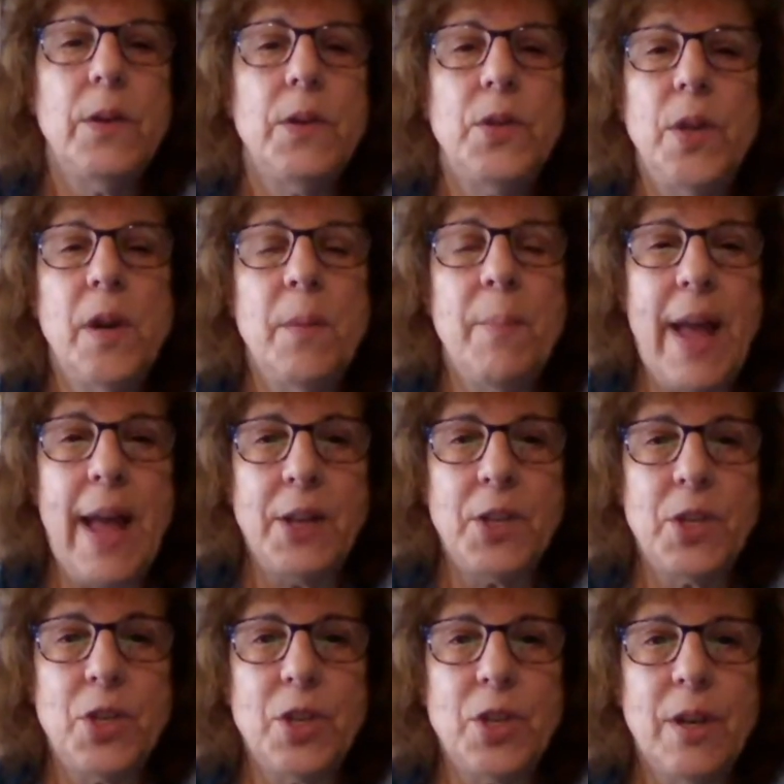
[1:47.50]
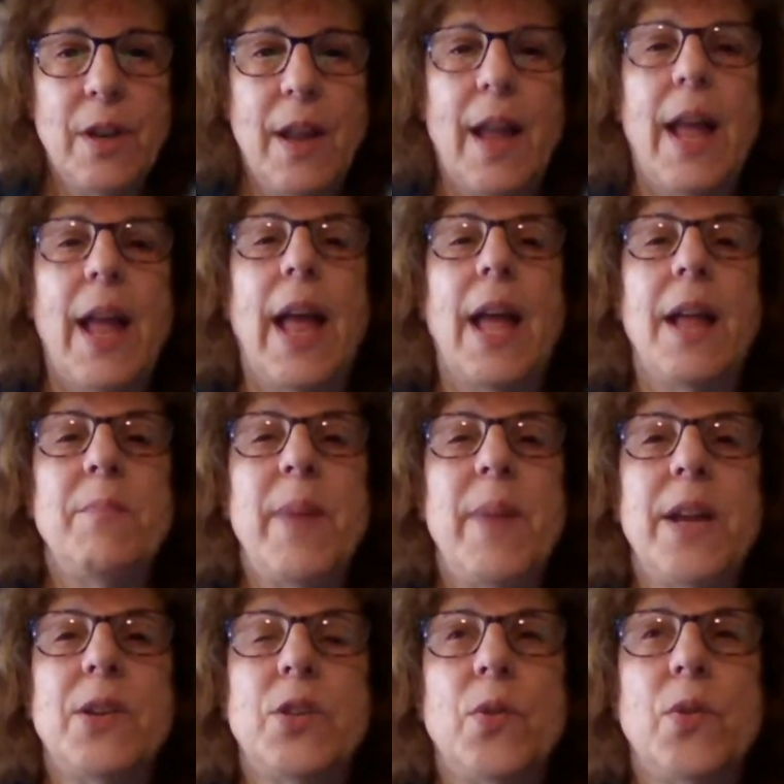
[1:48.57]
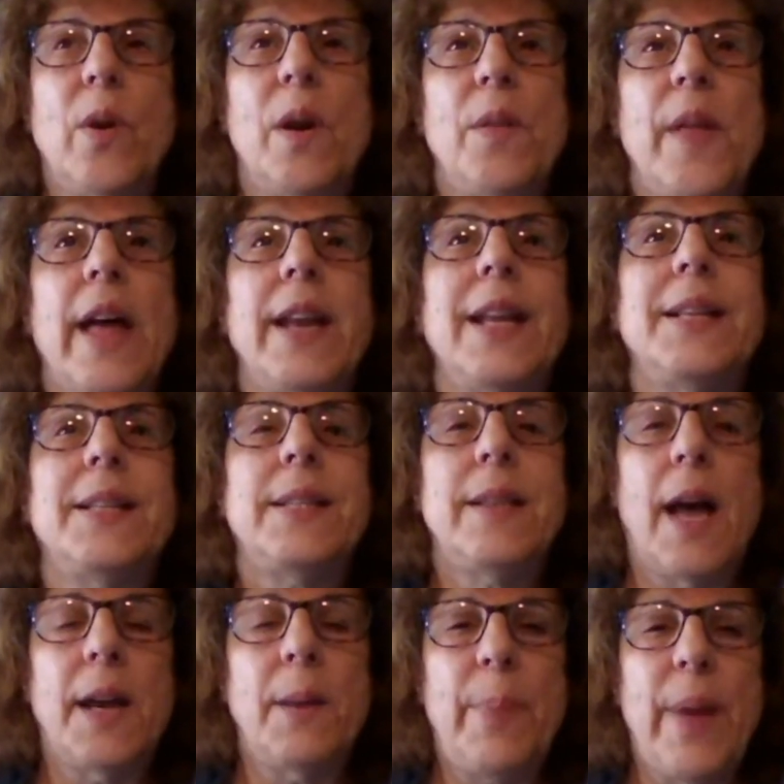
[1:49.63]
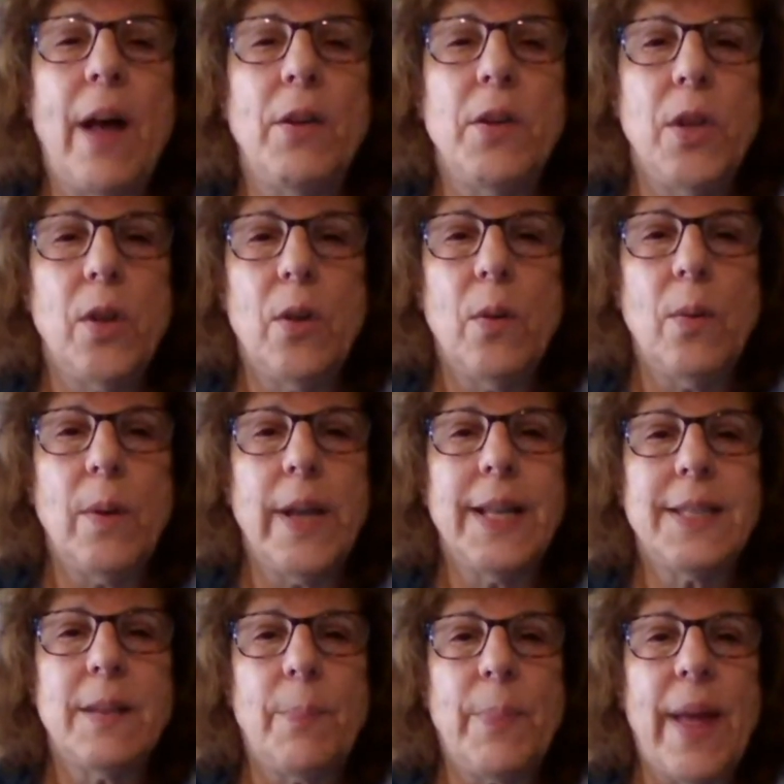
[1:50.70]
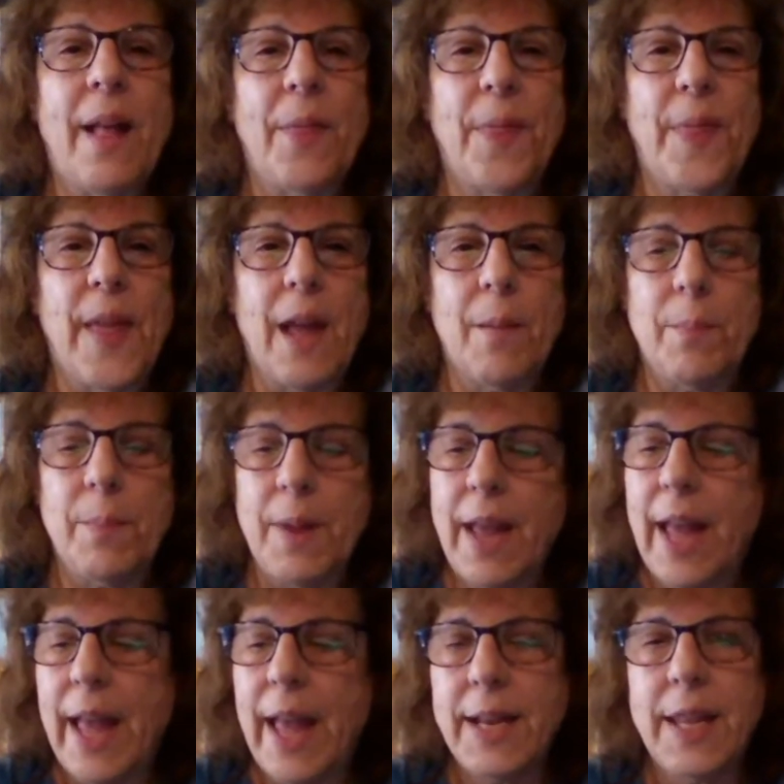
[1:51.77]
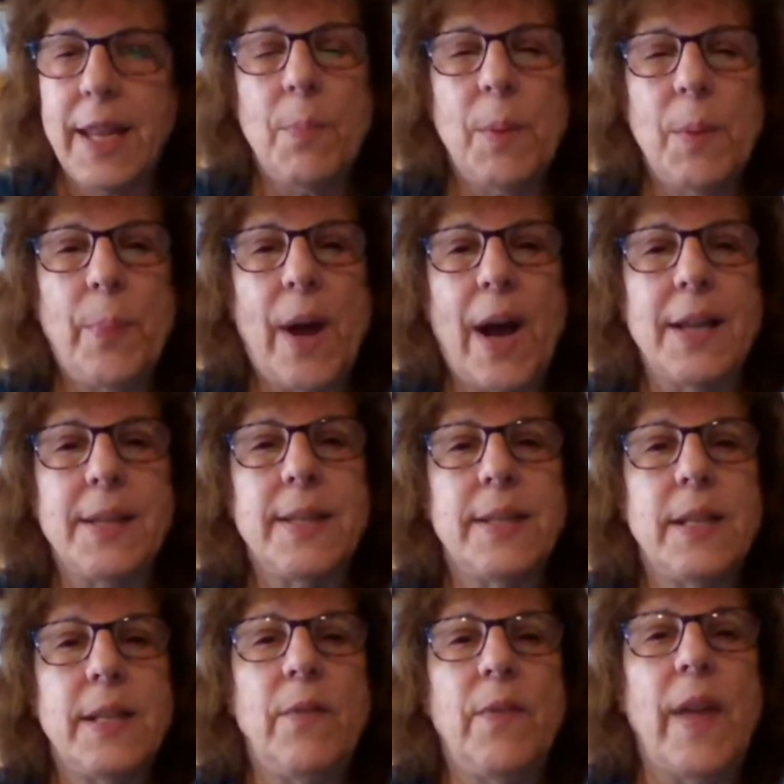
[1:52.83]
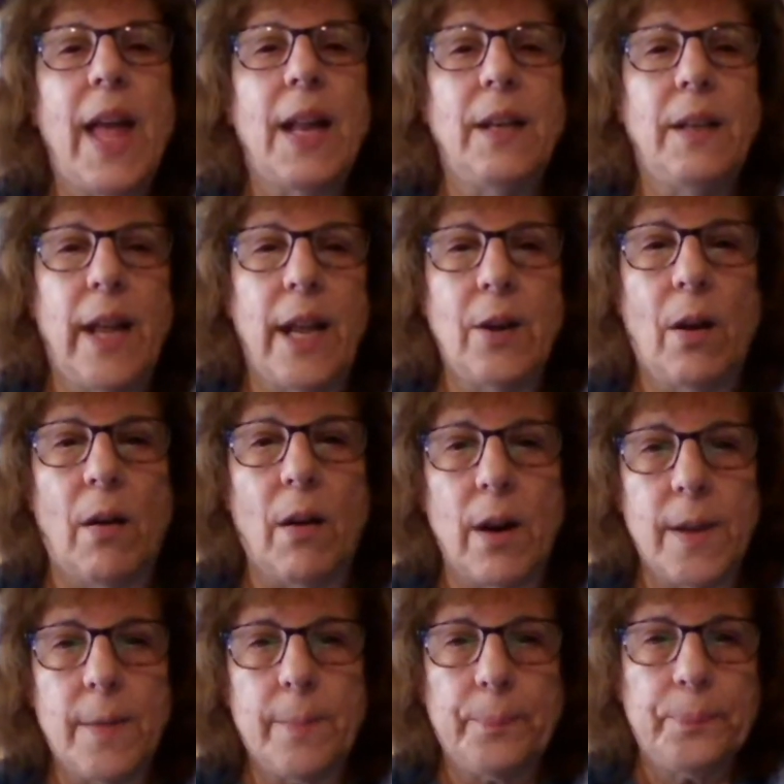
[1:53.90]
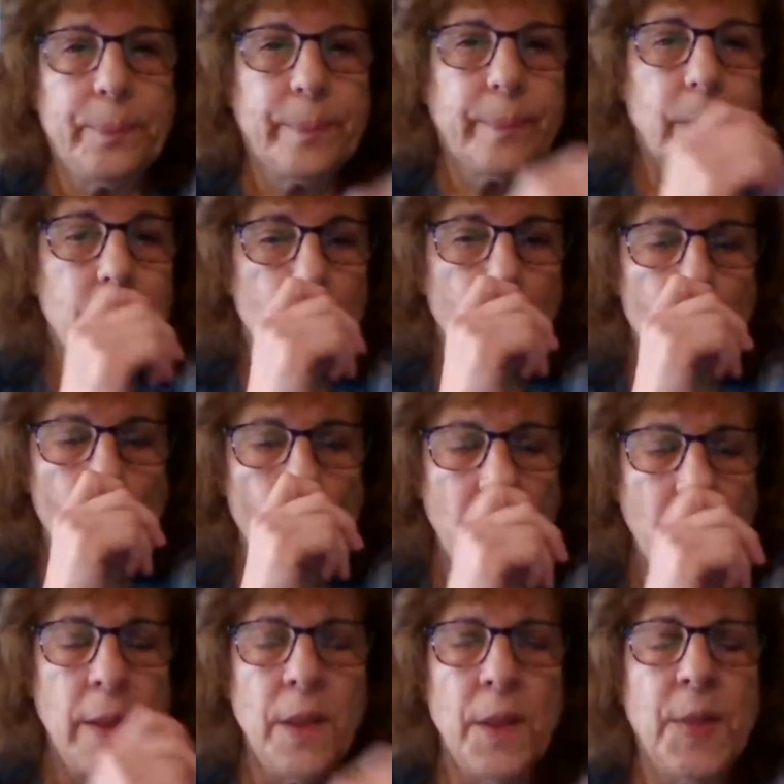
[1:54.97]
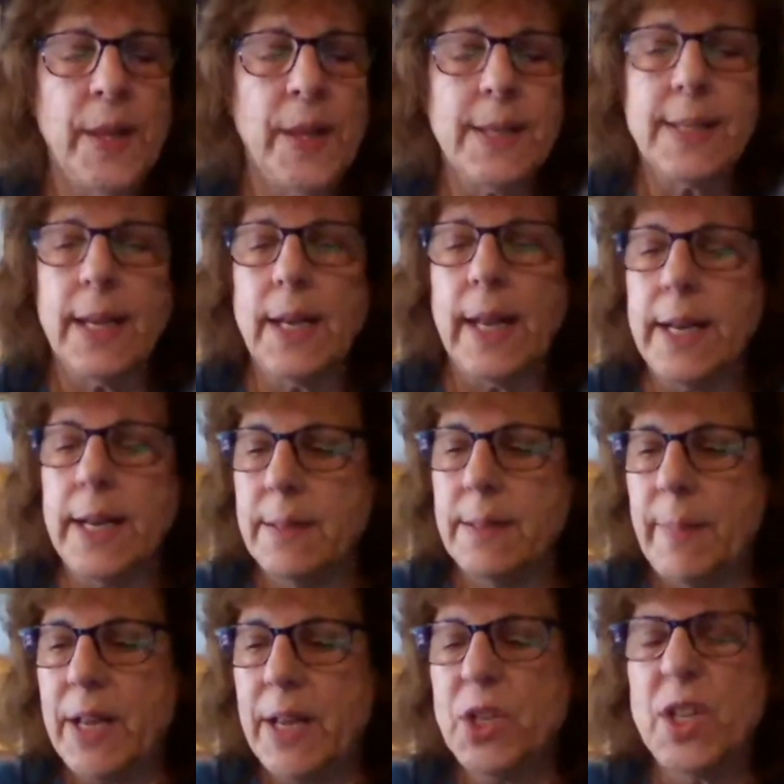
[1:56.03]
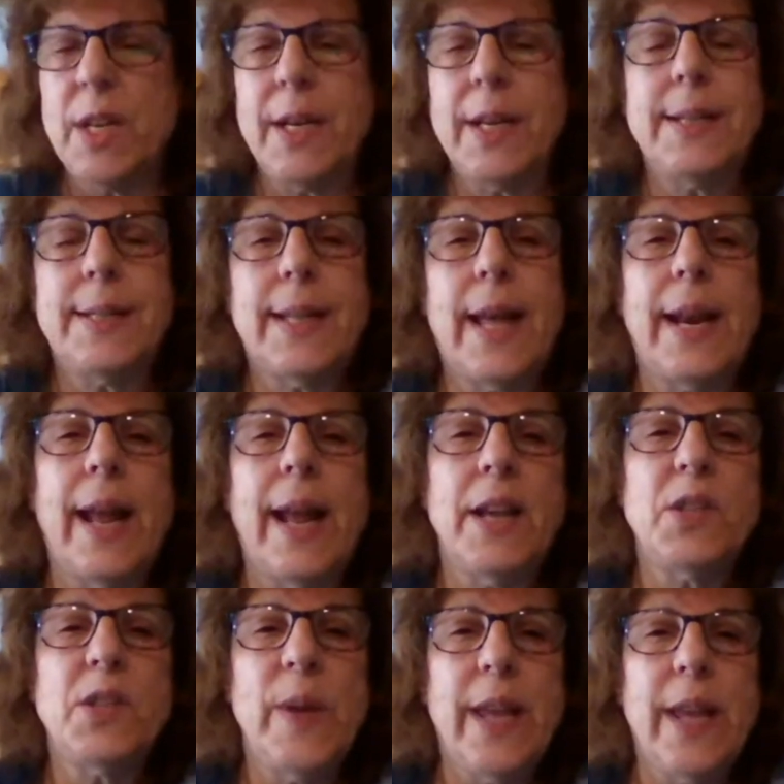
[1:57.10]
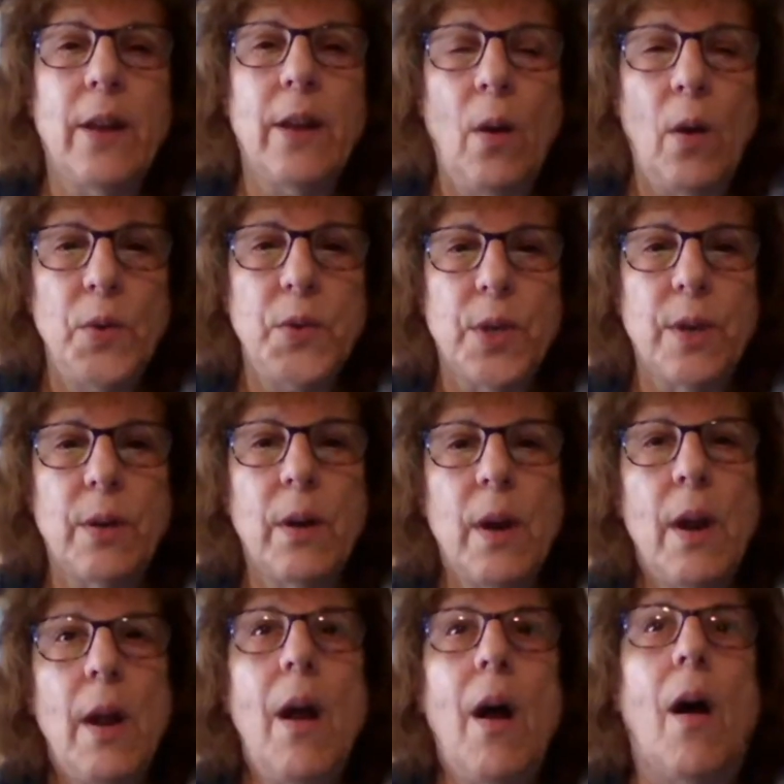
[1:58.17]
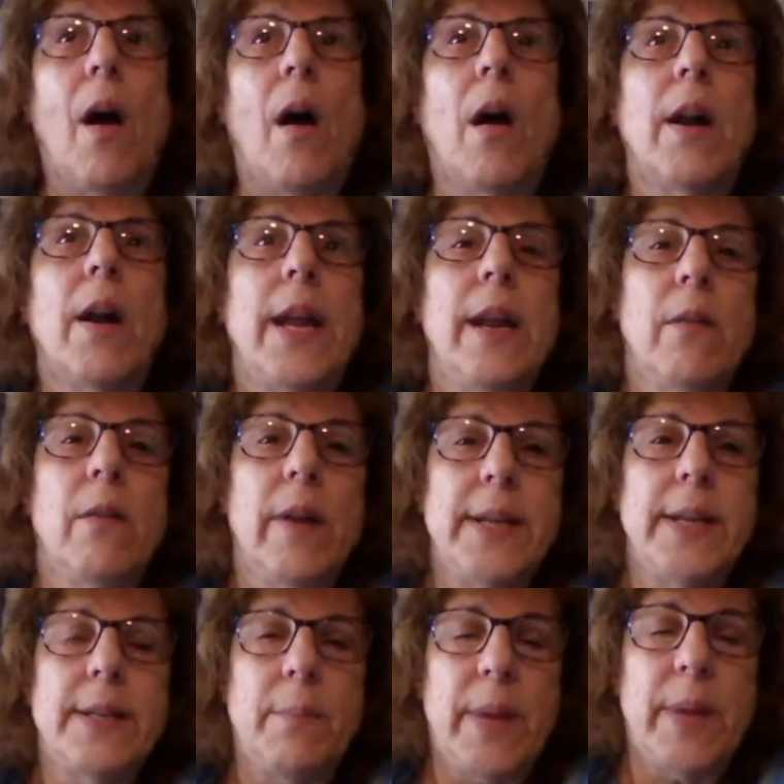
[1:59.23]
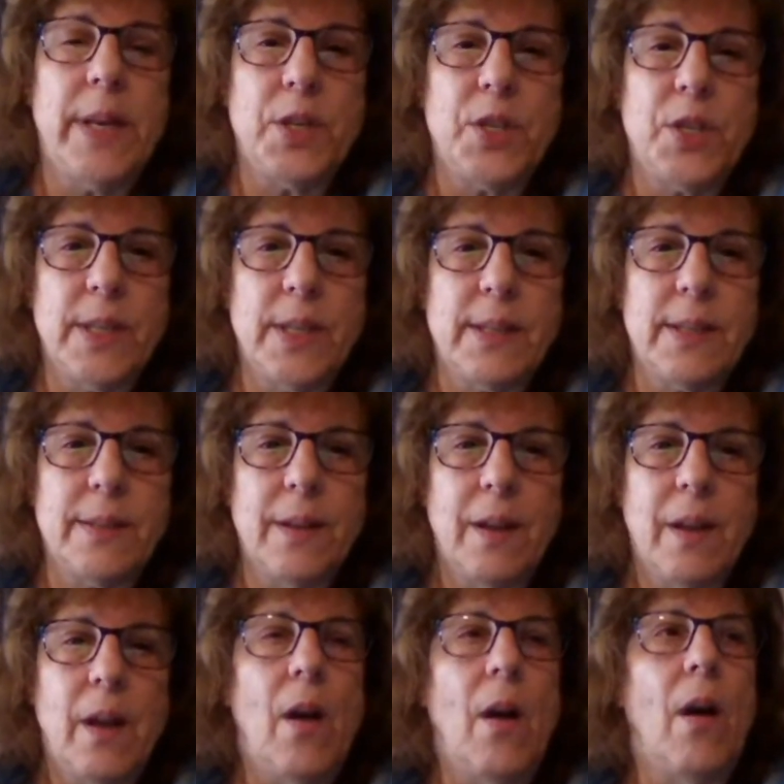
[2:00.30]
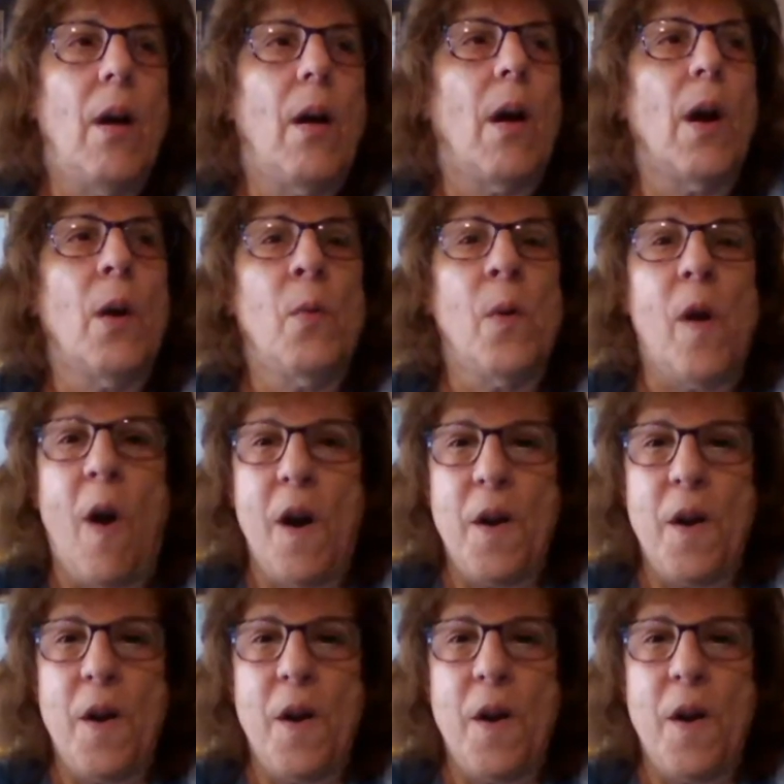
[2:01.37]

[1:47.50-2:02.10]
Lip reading: to your match and make sure that it's not about you, it's about them, and keep it positive and lighthearted. One of the things I'd like to mention is that as we get older, our hearing diminishes, our